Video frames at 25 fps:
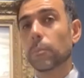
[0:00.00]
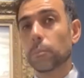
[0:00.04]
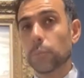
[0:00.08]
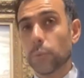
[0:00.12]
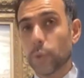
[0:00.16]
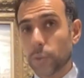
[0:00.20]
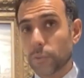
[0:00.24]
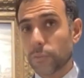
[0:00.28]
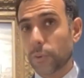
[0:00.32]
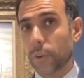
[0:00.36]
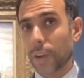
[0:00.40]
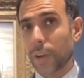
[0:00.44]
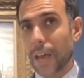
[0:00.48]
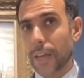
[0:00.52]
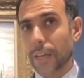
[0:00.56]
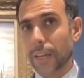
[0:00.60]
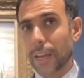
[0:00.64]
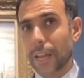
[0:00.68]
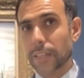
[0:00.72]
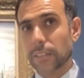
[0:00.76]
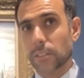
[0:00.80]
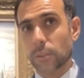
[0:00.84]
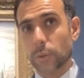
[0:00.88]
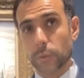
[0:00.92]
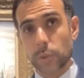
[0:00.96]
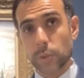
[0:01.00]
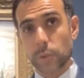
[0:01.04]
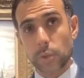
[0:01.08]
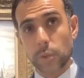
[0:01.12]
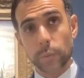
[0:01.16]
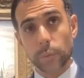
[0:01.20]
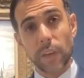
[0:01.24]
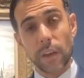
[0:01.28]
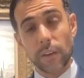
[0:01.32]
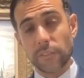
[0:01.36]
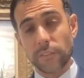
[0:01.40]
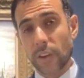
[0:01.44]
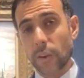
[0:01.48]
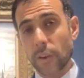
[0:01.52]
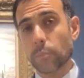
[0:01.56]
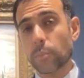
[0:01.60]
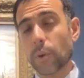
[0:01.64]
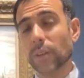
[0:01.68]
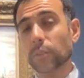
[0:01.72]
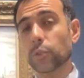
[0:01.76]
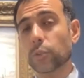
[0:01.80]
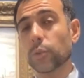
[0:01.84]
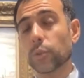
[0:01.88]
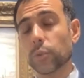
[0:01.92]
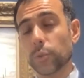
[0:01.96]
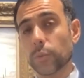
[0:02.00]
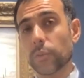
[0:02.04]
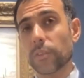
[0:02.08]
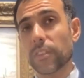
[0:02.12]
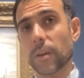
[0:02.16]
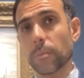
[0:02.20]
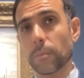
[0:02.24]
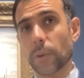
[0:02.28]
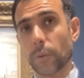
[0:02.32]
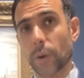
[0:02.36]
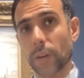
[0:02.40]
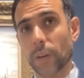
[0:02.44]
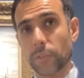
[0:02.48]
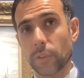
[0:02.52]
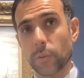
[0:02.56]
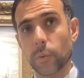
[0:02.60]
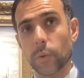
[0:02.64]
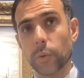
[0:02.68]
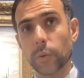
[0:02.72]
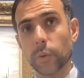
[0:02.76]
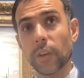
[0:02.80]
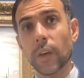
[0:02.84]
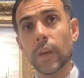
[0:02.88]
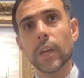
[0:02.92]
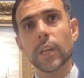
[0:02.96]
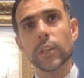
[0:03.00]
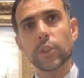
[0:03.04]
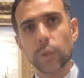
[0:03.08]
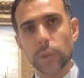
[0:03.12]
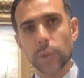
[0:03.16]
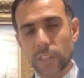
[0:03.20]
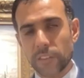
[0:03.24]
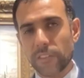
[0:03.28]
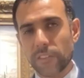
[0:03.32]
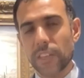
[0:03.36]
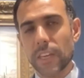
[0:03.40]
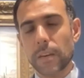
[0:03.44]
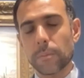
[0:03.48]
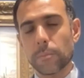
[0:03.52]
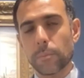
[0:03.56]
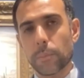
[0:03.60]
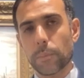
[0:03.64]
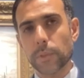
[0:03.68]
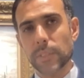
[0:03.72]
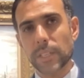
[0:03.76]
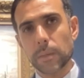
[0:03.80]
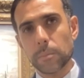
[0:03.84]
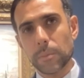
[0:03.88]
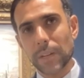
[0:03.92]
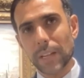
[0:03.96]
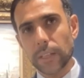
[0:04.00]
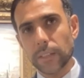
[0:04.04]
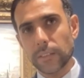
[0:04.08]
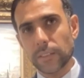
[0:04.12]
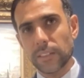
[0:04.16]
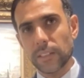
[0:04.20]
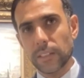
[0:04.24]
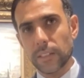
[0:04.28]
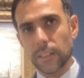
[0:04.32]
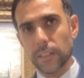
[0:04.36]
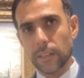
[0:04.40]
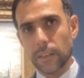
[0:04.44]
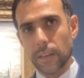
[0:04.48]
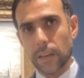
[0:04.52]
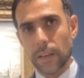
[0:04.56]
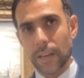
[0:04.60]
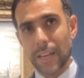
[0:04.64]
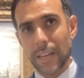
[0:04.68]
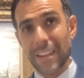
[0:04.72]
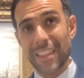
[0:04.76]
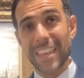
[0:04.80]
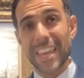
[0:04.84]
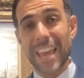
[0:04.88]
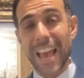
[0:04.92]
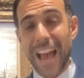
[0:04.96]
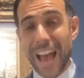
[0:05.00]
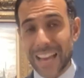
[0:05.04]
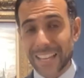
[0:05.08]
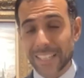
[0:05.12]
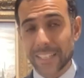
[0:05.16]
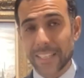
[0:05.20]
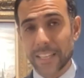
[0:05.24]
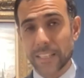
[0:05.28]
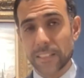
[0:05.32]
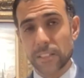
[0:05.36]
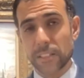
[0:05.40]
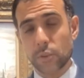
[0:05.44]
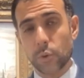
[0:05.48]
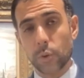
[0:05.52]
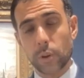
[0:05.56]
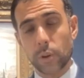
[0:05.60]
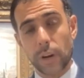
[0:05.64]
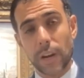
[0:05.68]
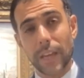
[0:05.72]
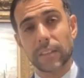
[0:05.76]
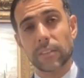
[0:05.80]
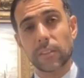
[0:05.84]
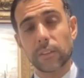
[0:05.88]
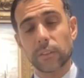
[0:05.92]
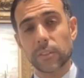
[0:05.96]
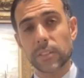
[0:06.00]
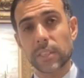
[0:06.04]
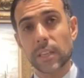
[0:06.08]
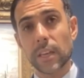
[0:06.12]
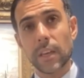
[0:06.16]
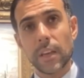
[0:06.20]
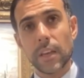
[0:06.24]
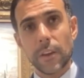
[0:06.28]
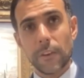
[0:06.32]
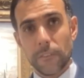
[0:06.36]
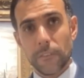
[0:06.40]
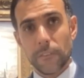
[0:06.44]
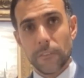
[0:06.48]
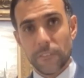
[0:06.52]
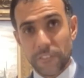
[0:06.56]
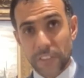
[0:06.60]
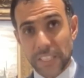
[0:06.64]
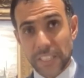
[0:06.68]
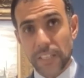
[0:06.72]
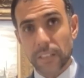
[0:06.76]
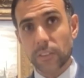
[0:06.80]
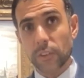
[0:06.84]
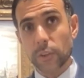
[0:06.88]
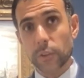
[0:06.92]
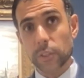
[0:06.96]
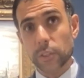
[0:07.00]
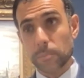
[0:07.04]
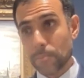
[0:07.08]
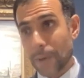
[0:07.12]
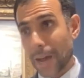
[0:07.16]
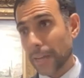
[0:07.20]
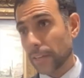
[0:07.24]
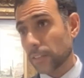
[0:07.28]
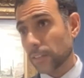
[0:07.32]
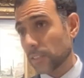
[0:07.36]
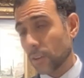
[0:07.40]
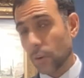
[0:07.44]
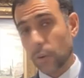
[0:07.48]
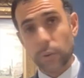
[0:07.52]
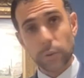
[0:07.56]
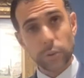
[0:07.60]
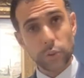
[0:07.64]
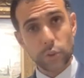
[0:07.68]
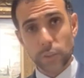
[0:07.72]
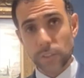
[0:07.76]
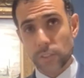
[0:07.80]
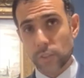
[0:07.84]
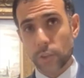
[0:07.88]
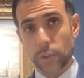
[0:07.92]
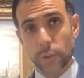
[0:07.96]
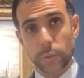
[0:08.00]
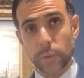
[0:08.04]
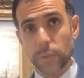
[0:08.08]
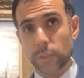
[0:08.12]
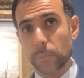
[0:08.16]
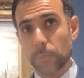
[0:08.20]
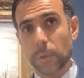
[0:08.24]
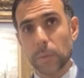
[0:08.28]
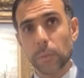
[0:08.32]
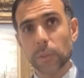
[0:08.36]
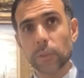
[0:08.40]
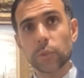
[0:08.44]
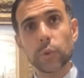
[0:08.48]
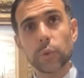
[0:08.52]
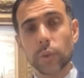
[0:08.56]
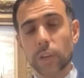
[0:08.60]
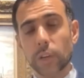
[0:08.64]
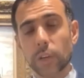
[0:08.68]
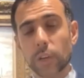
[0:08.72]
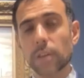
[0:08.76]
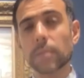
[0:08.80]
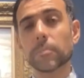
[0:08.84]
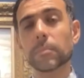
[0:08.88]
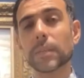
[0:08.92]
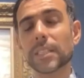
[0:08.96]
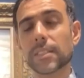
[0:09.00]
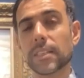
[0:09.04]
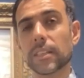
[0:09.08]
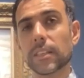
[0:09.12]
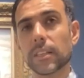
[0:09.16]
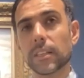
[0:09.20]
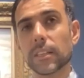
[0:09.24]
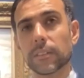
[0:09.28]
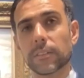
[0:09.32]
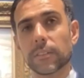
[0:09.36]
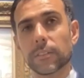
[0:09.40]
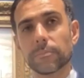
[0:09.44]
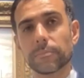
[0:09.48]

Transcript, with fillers: beautiful highlights also, we are very proud to tour them around the world to give the possibility and the access to collectors, visitors, buyers, or just curious people to come and see it.